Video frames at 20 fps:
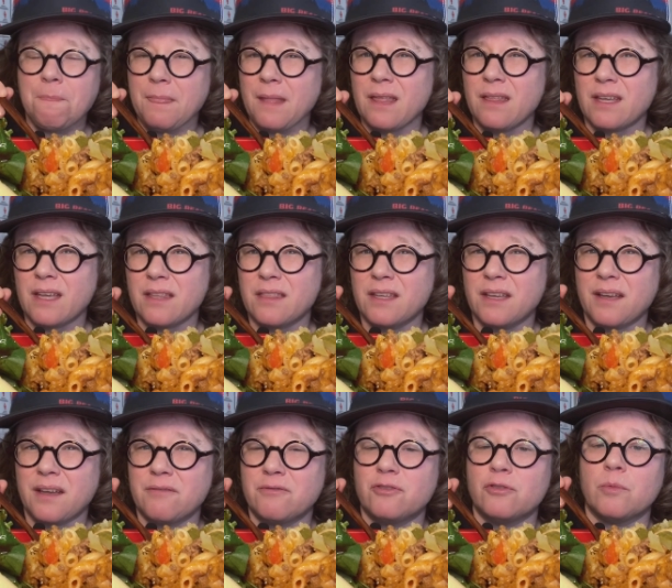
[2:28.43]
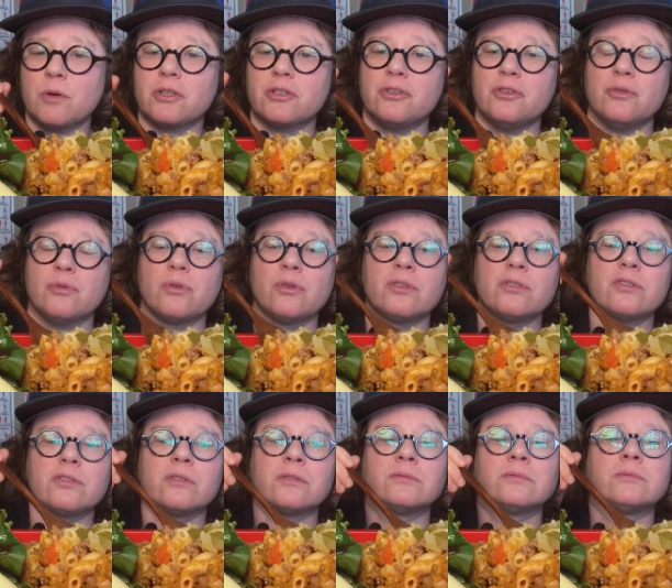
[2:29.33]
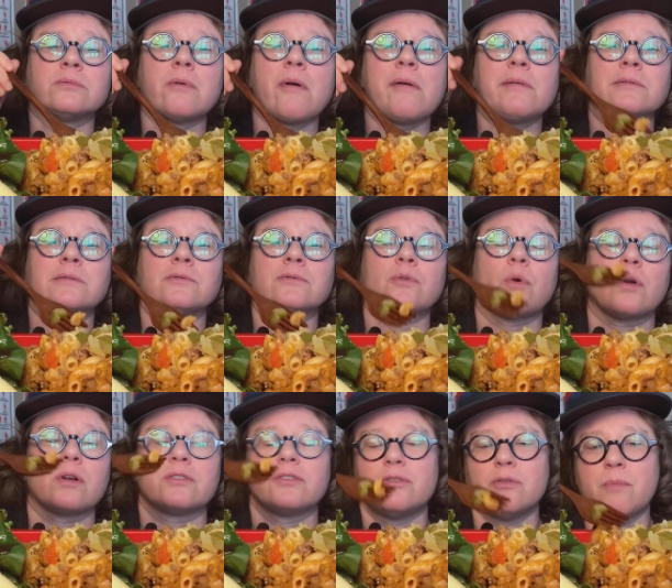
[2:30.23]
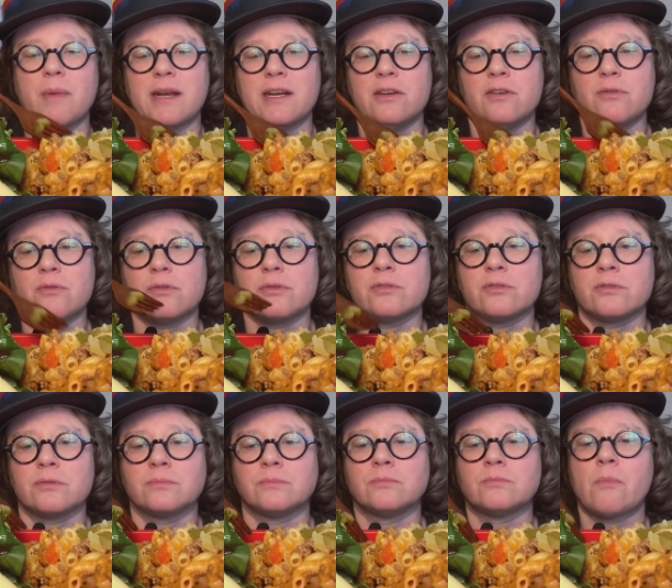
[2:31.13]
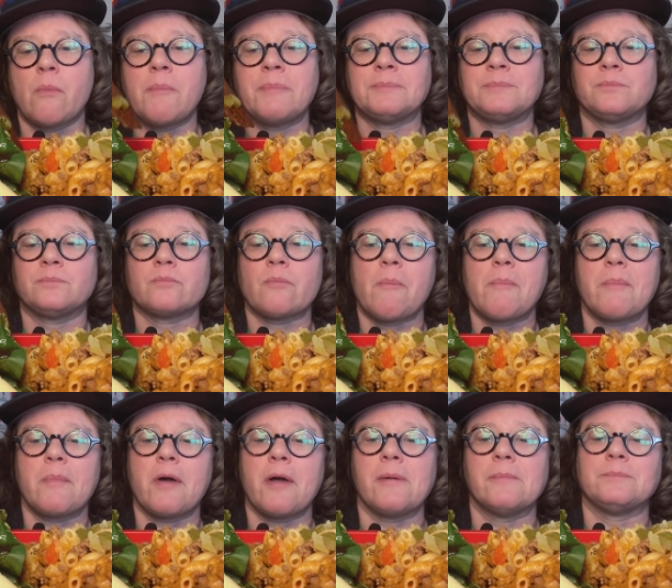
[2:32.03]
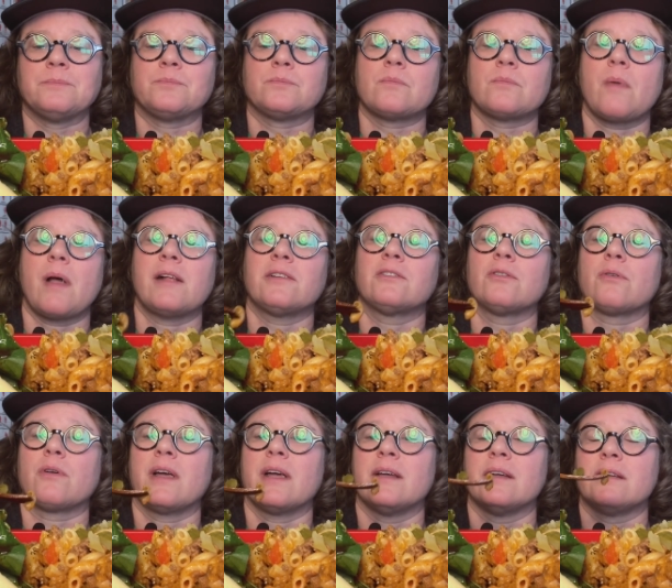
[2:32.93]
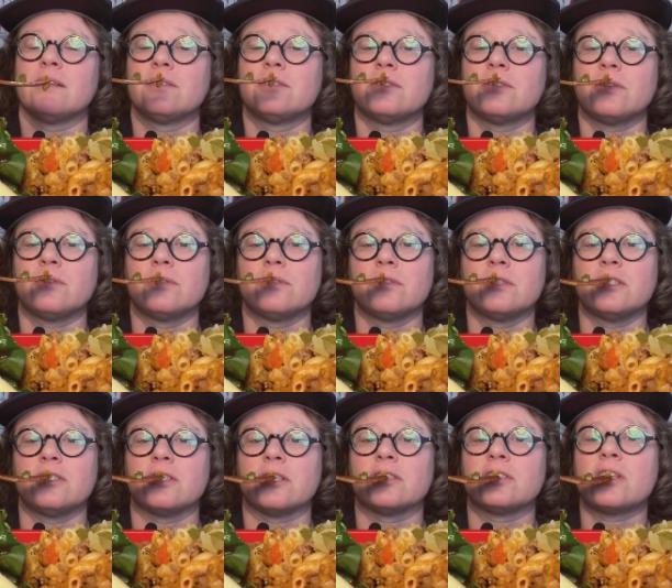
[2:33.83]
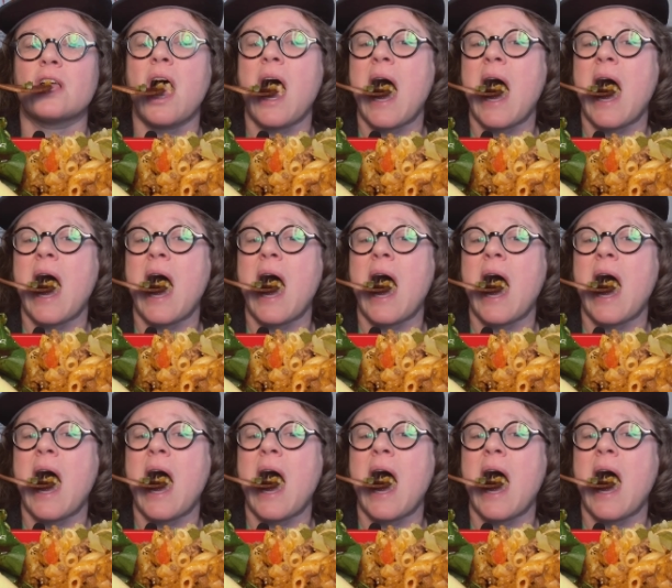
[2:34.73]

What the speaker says: Like, I think I have too much noodles or too many noodles, but that's okay. It is still delicious.